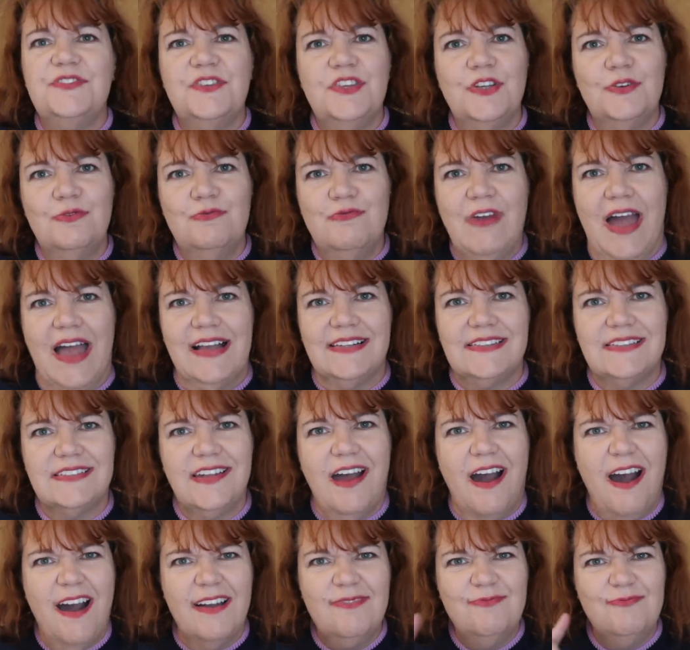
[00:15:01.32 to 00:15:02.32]
for the rest,
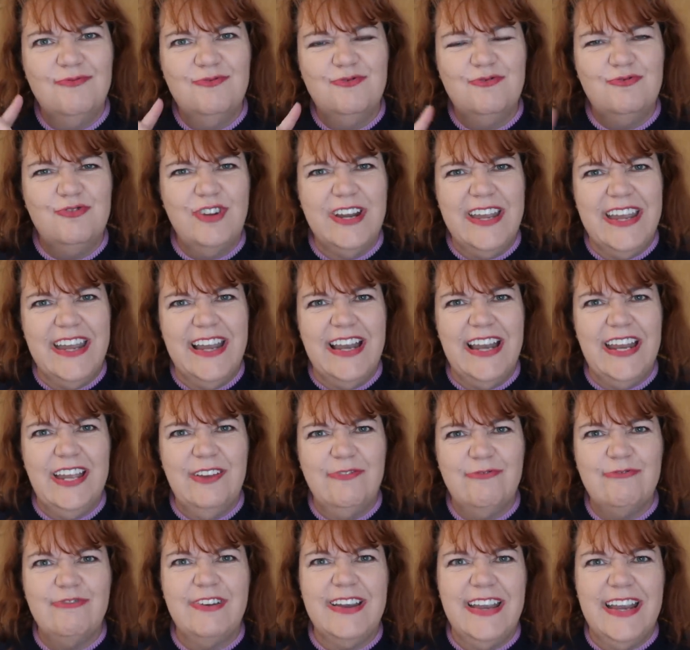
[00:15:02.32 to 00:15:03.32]
I'm really,
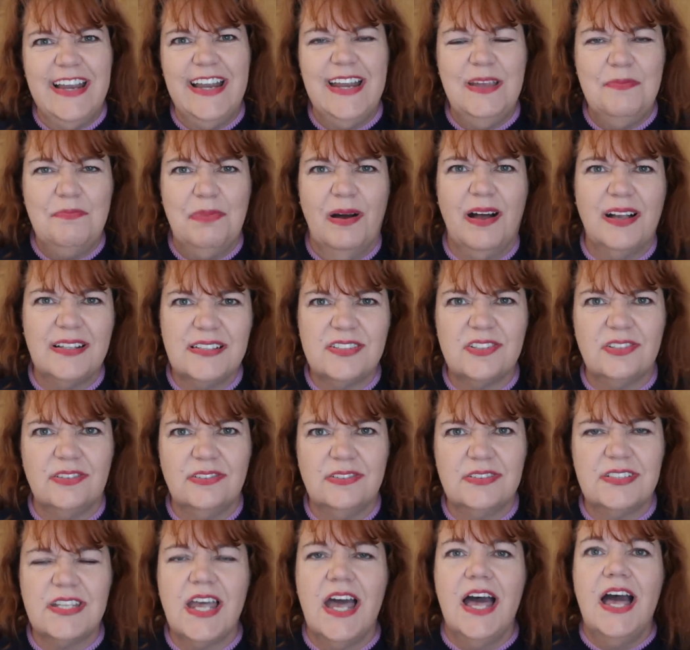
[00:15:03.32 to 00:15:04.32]
really
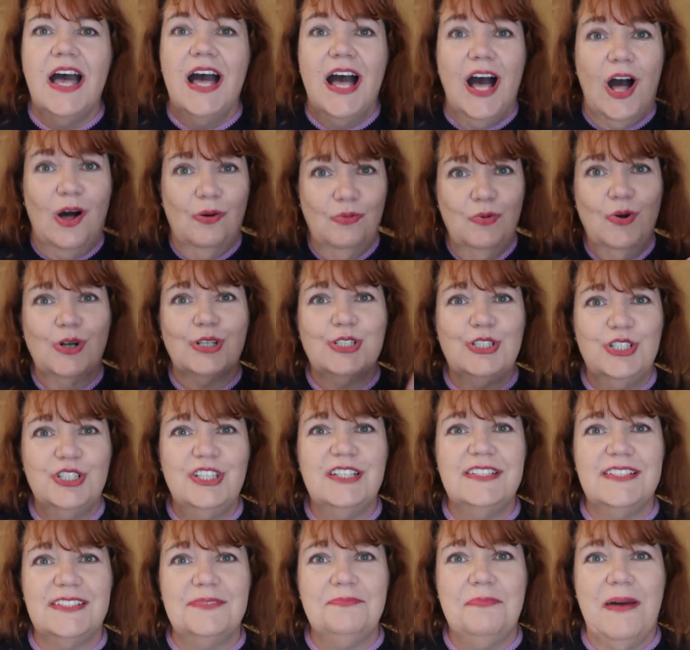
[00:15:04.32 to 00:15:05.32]
puzzled. I'll watch
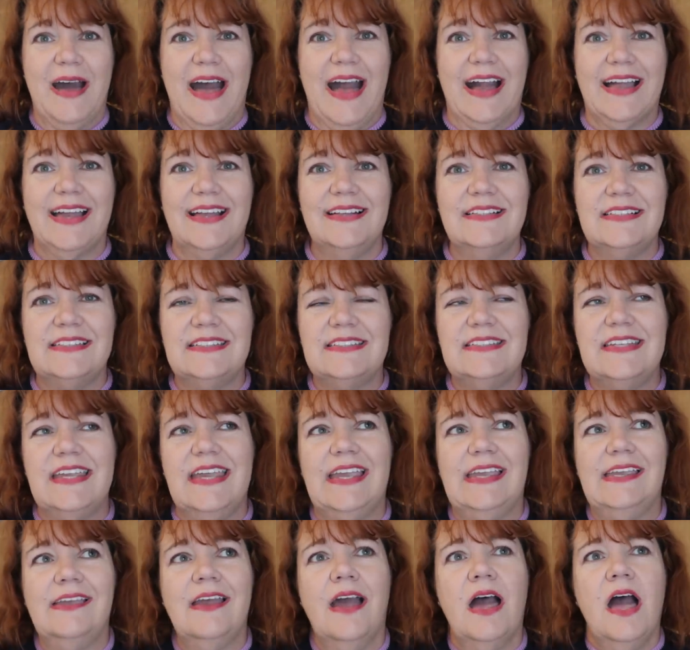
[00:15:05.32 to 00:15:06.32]
this back and
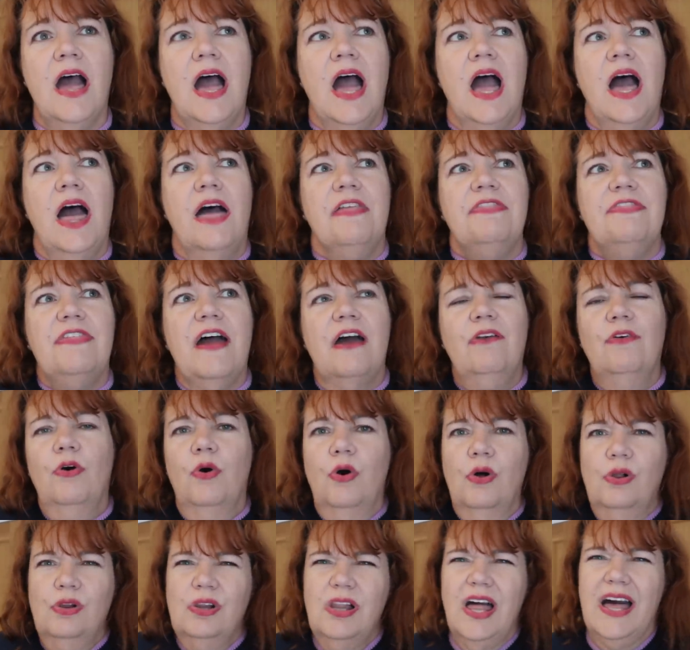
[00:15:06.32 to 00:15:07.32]
see. They're
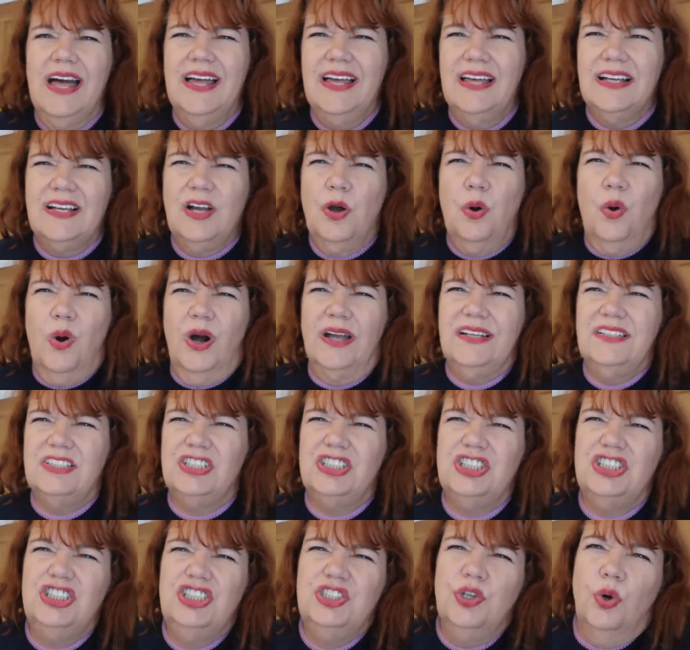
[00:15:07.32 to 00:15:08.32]
all quite
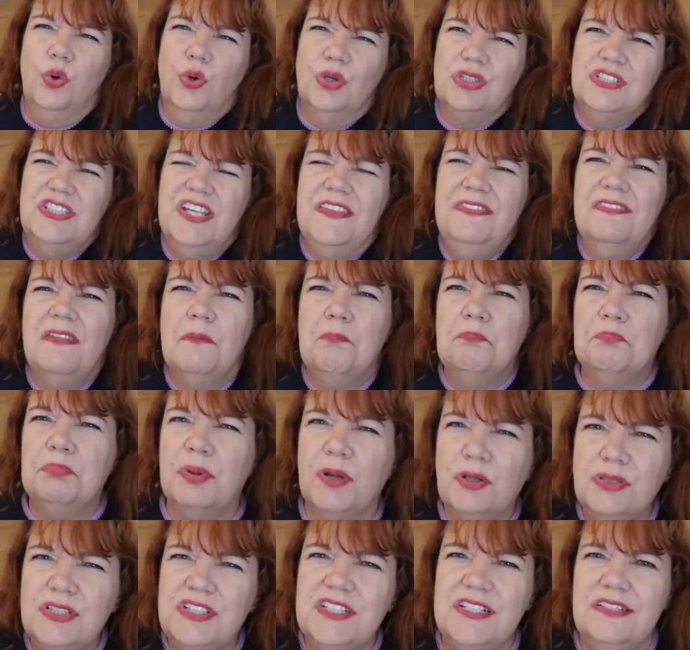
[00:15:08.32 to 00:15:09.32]
short in the
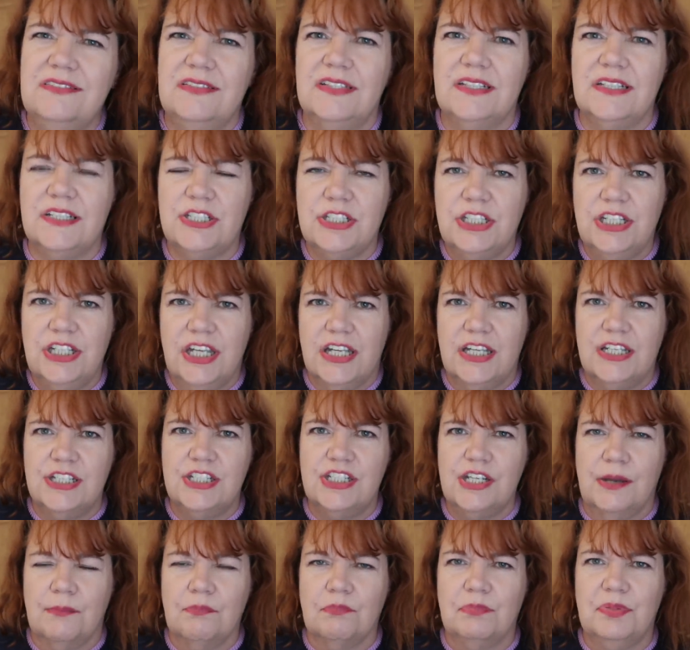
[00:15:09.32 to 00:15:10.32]
body this year,
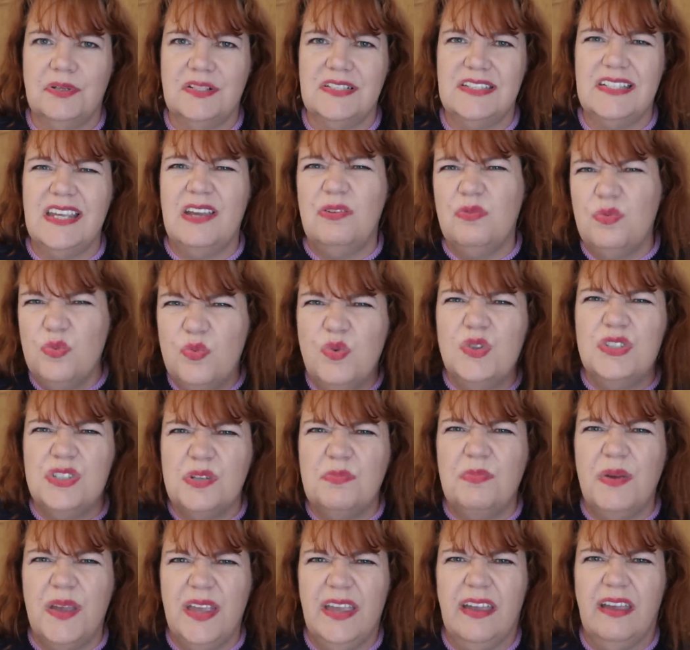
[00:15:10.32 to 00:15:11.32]
jumpers, it would
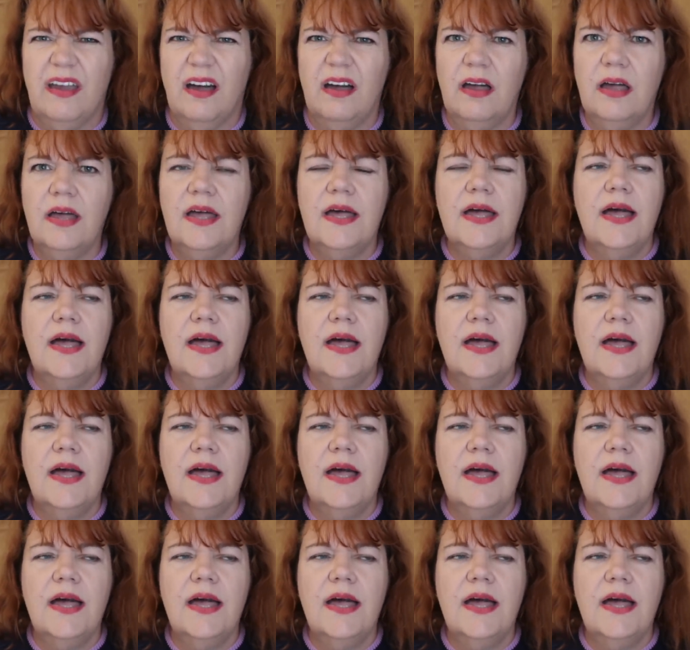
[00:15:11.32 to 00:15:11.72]
appear.